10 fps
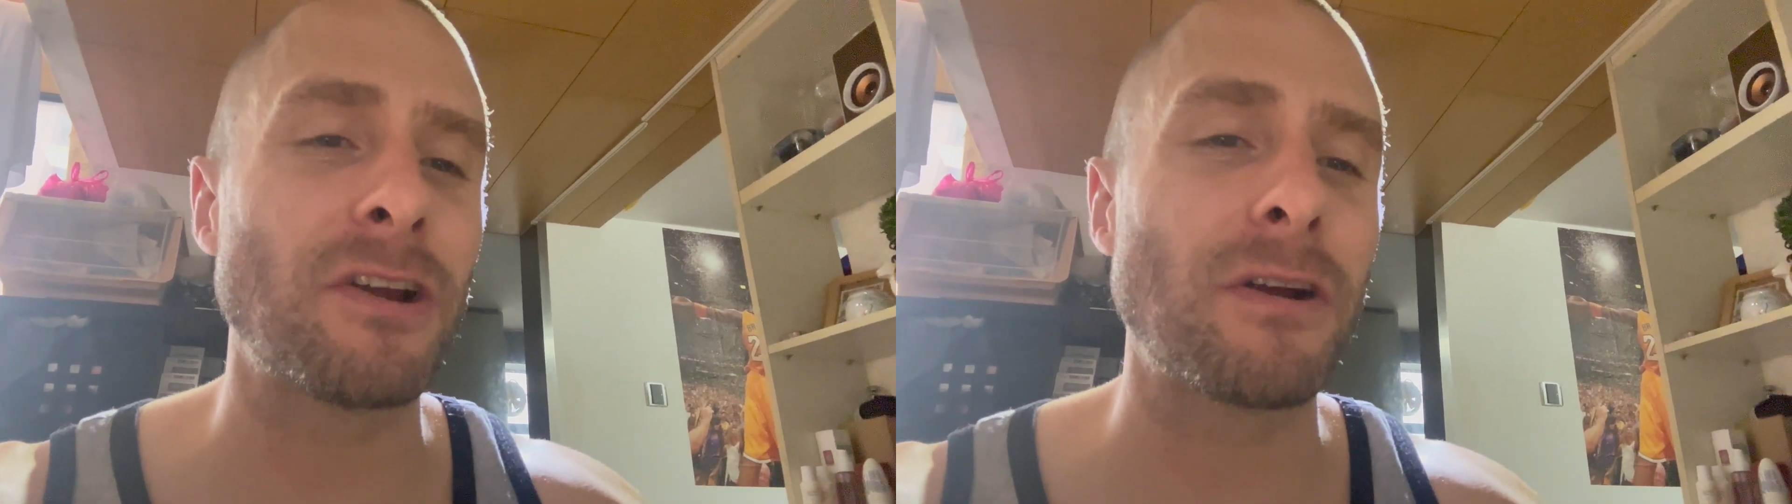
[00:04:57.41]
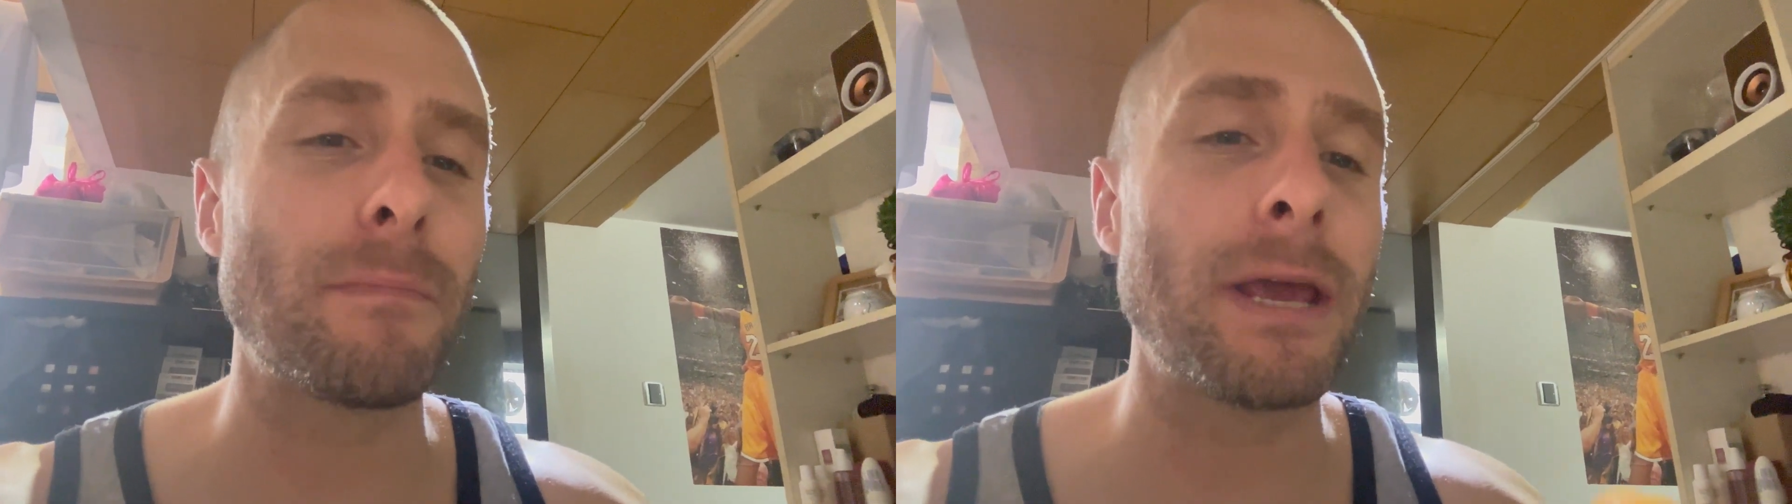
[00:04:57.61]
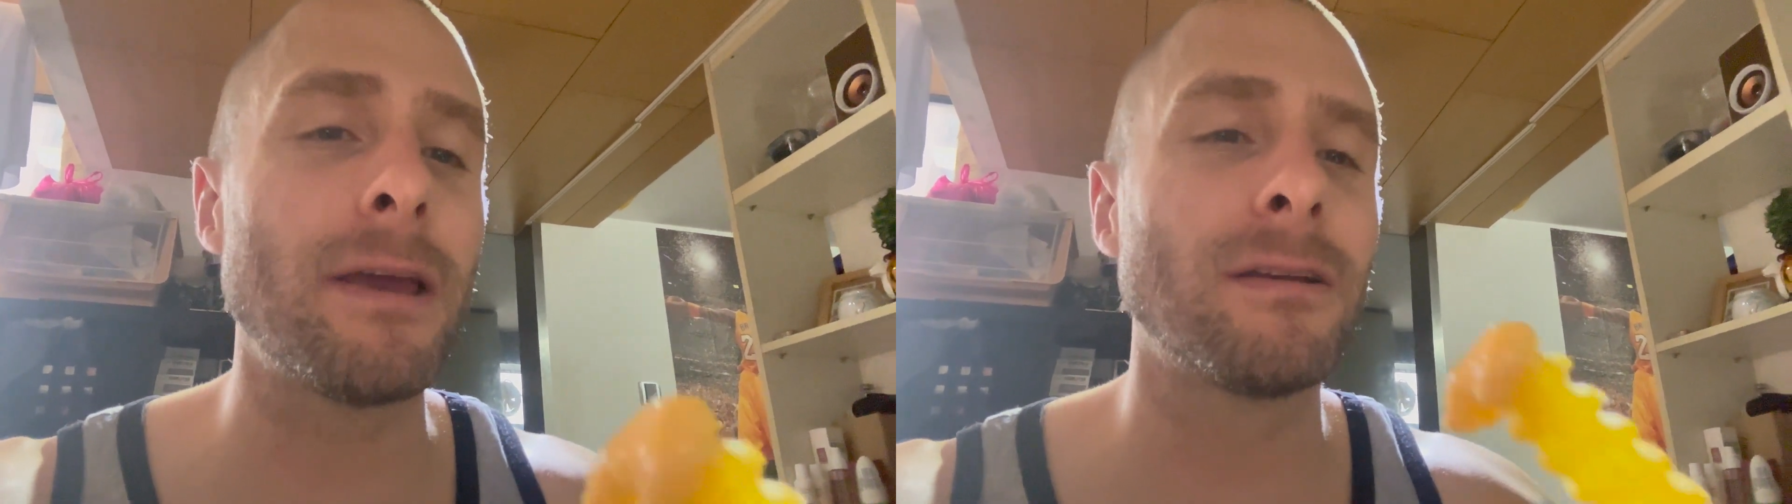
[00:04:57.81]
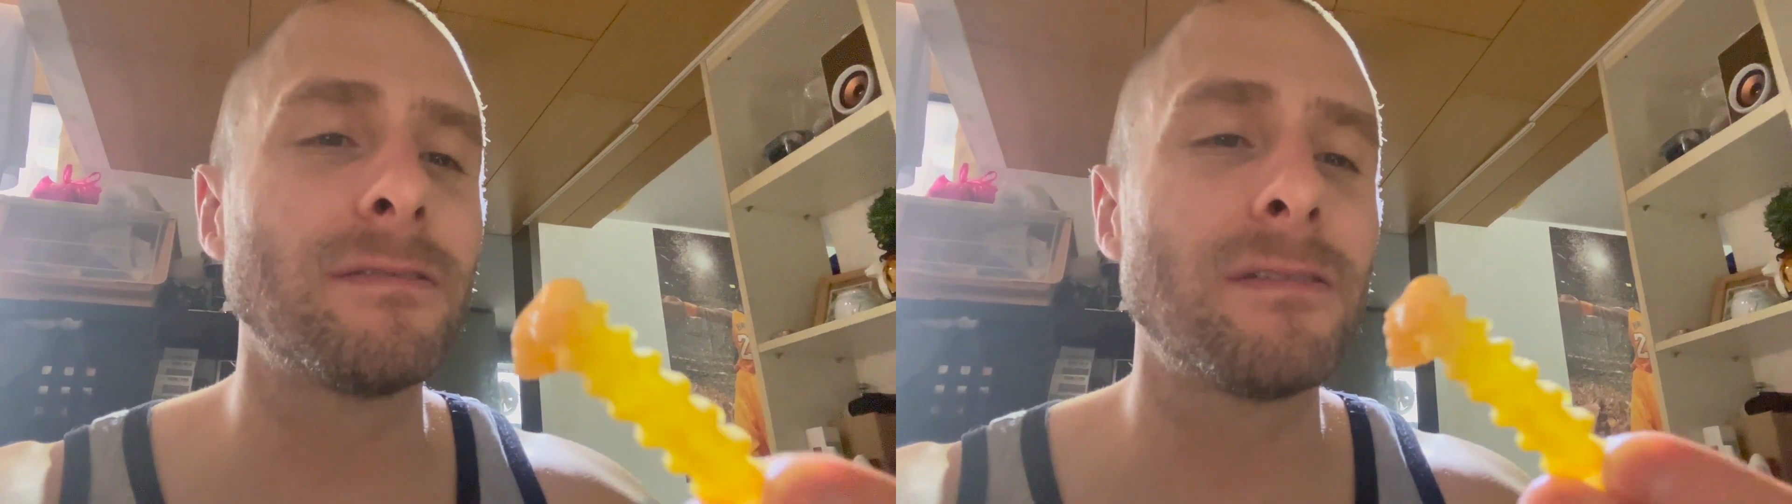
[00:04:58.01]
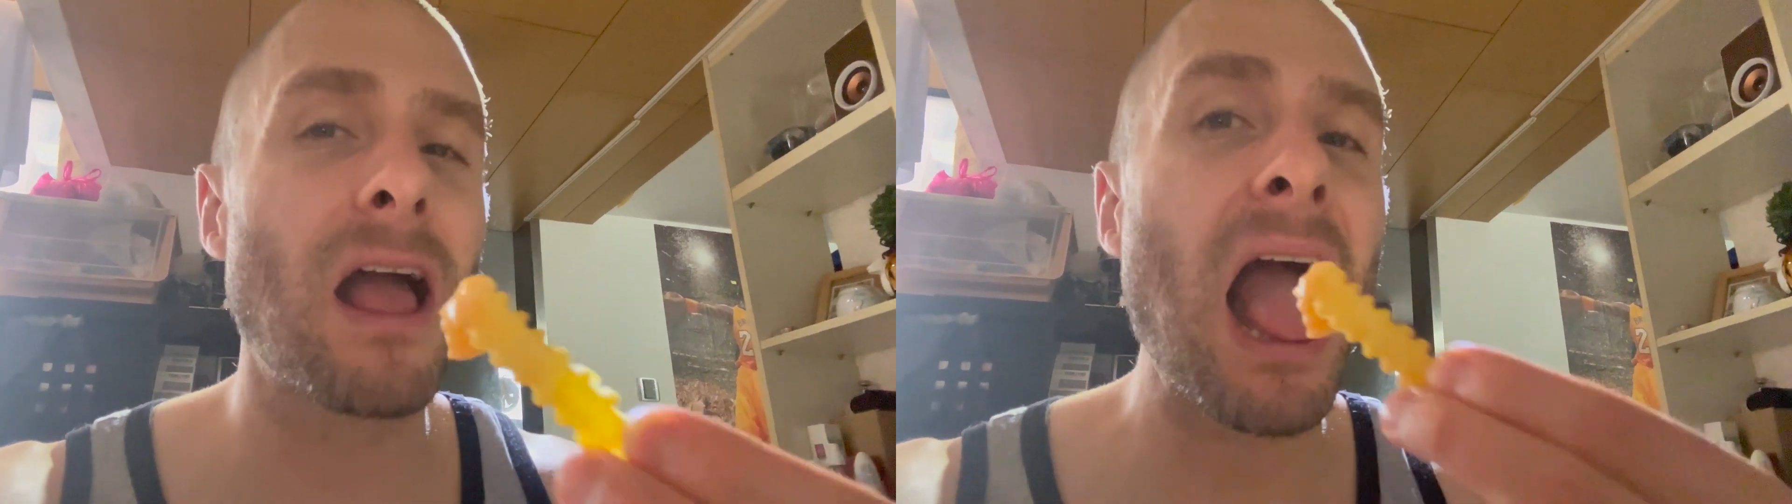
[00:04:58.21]
RMB.
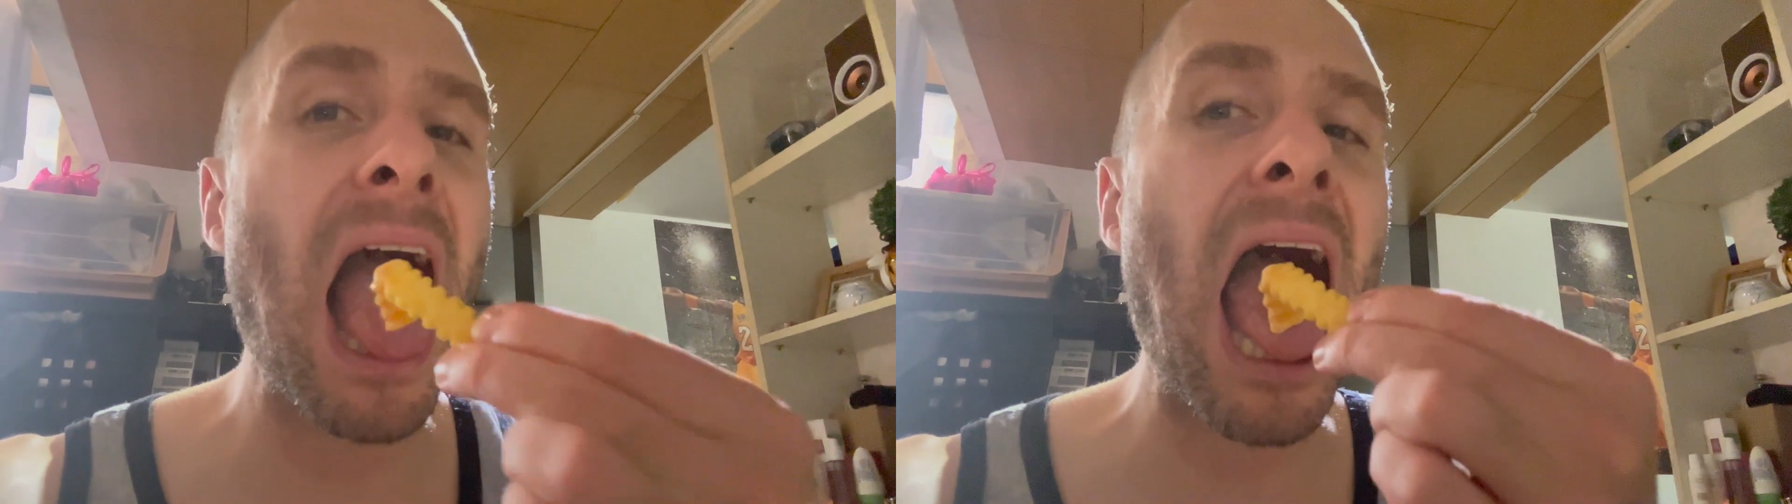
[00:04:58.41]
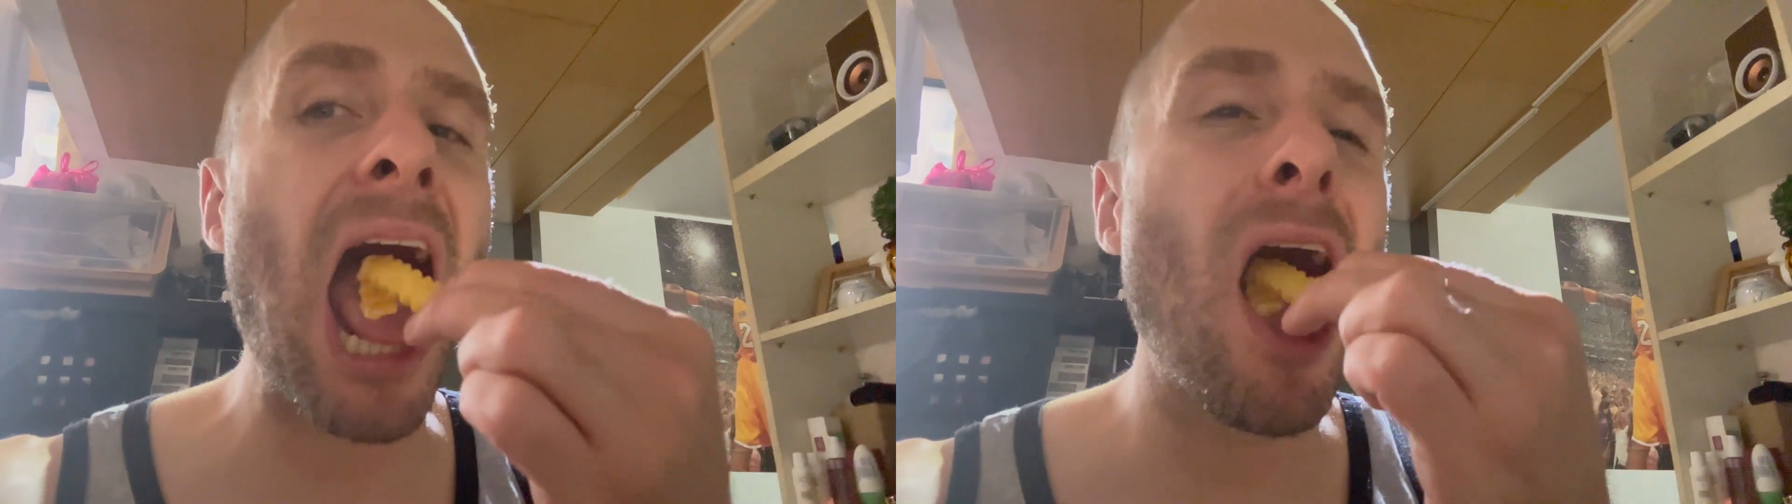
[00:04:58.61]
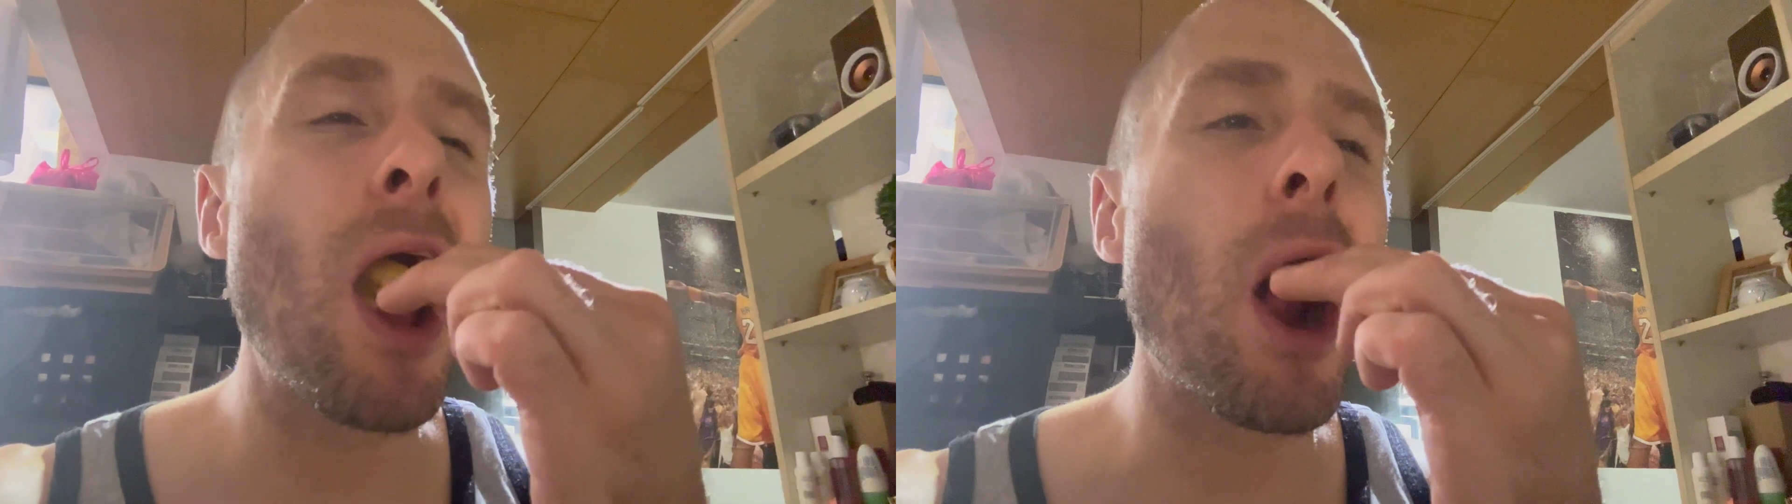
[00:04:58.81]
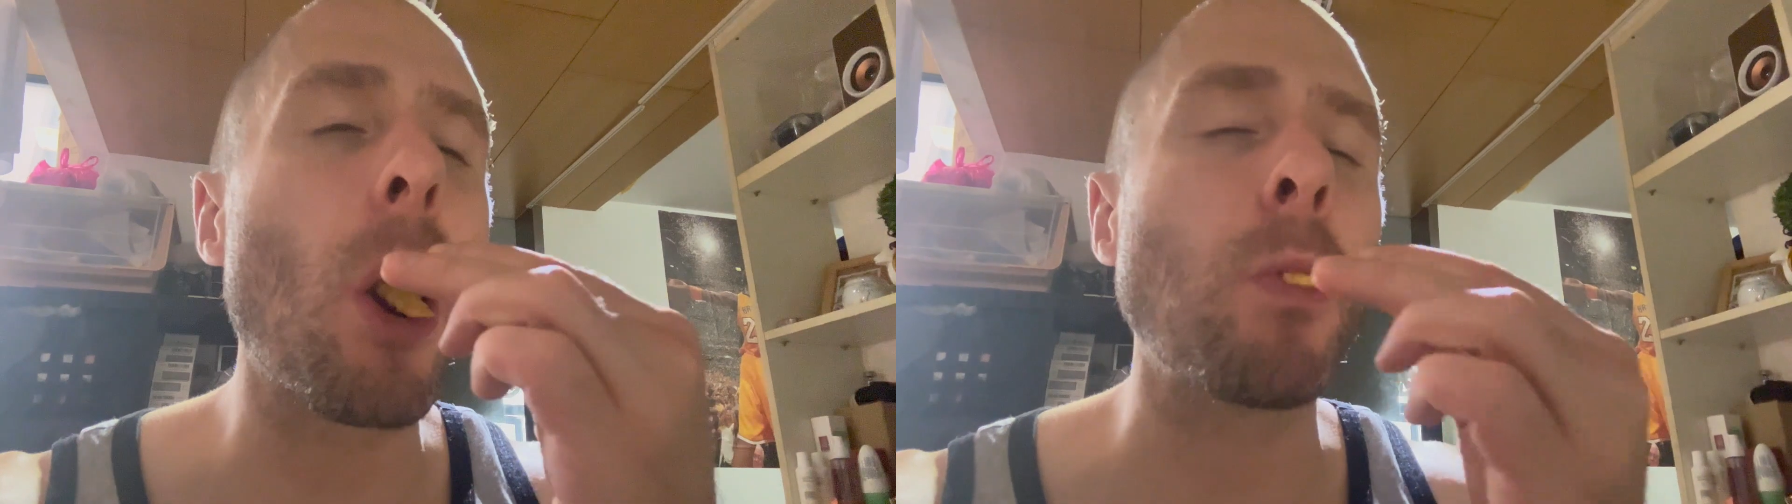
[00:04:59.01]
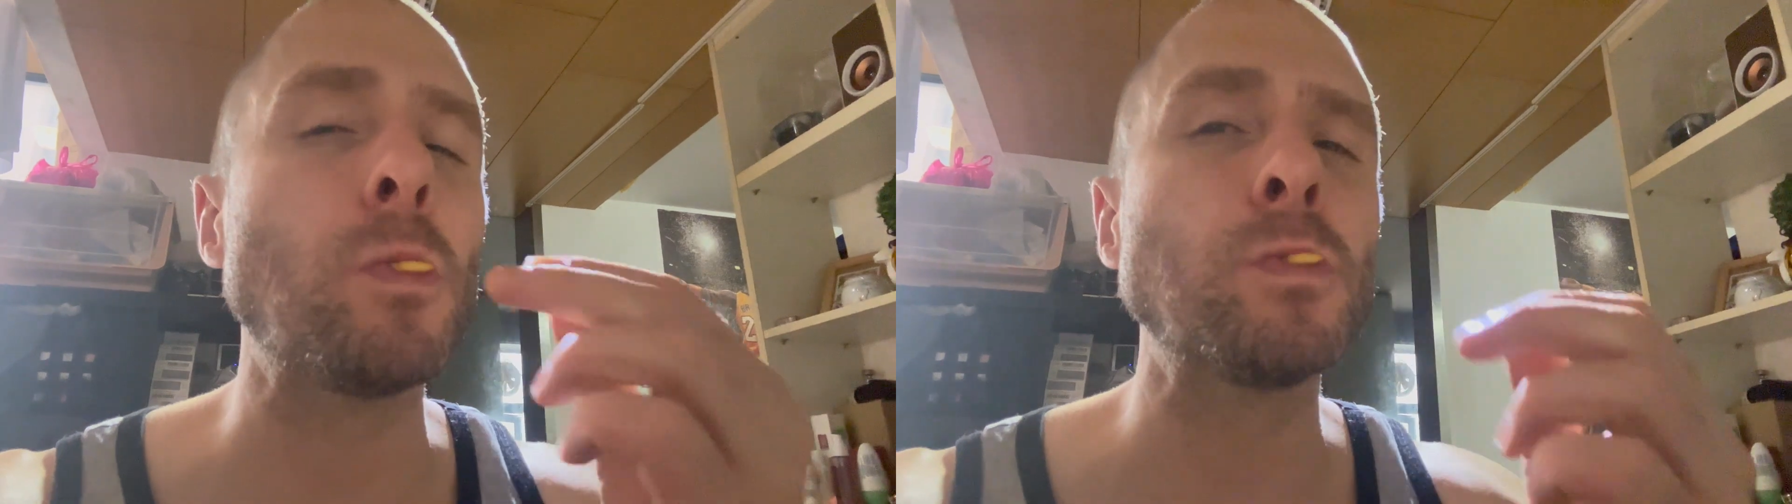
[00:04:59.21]

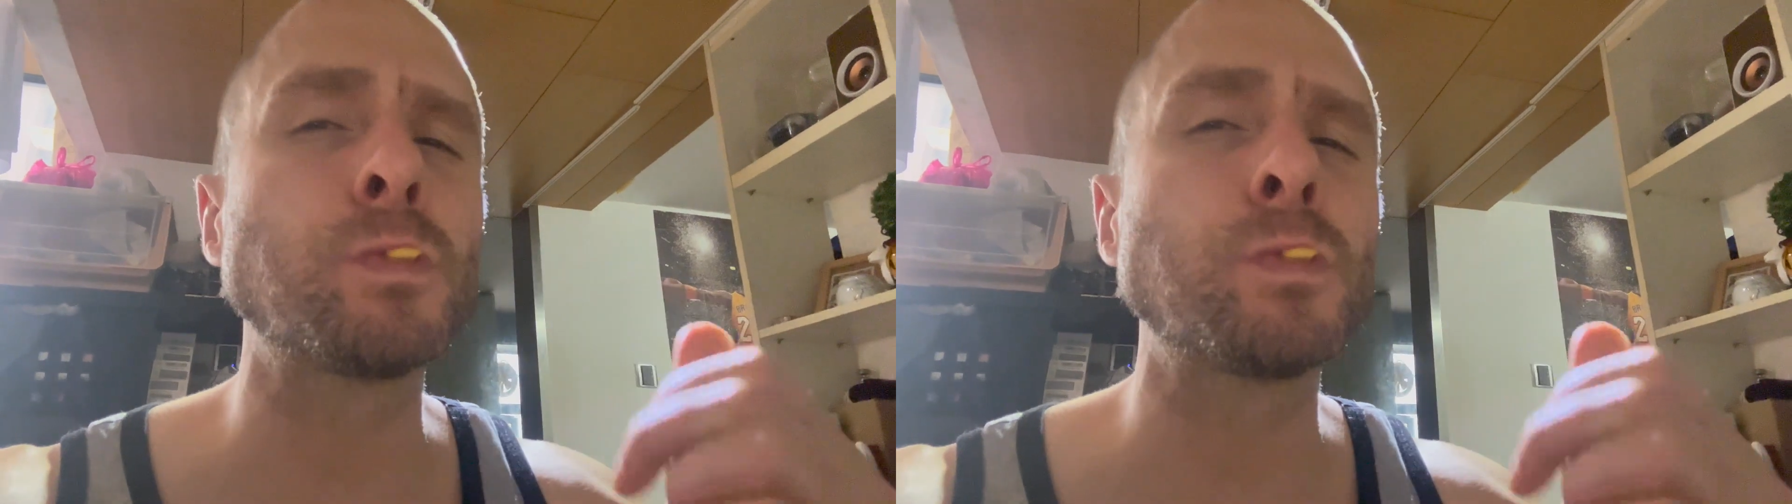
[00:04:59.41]
Mmm.